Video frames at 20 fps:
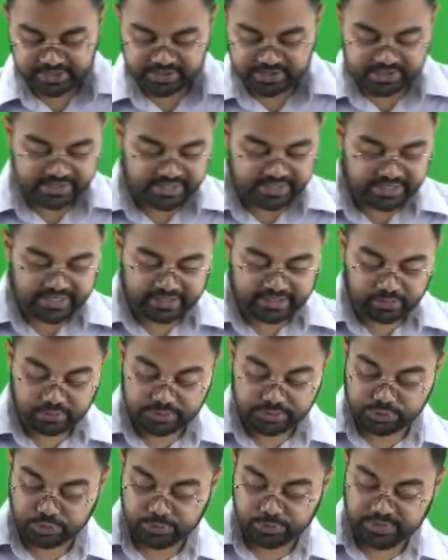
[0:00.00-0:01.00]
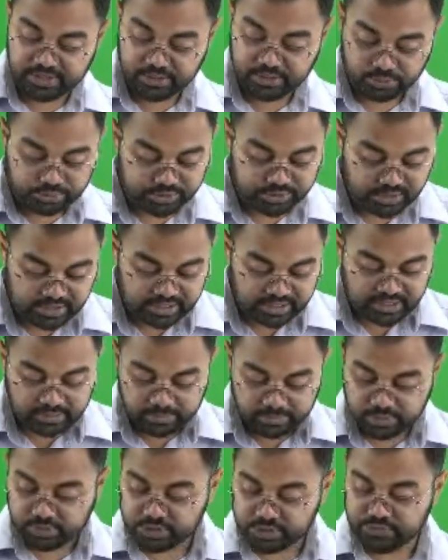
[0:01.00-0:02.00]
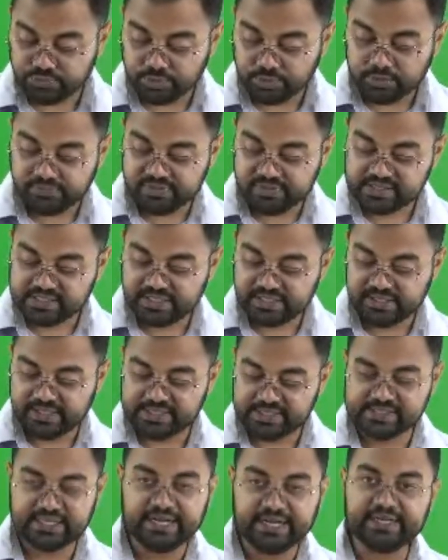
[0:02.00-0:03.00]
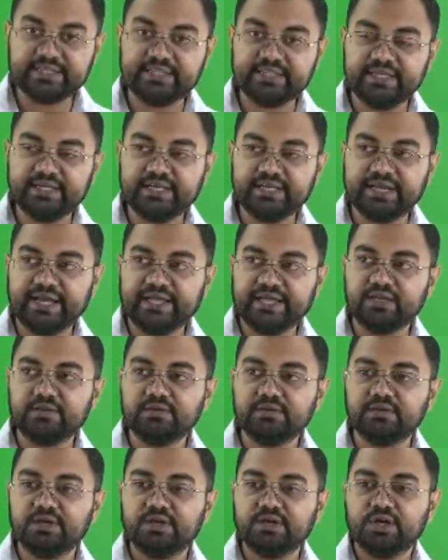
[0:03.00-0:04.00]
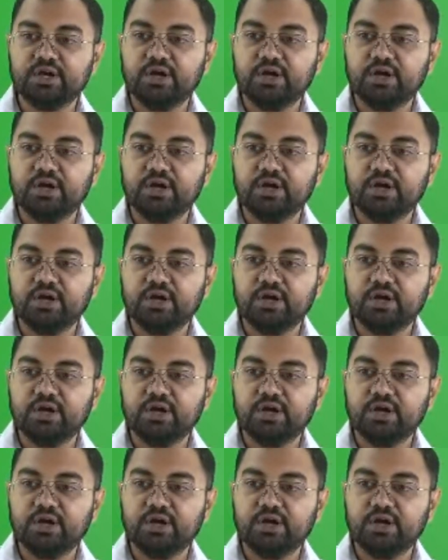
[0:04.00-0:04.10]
they can also be used, because what we see is that they can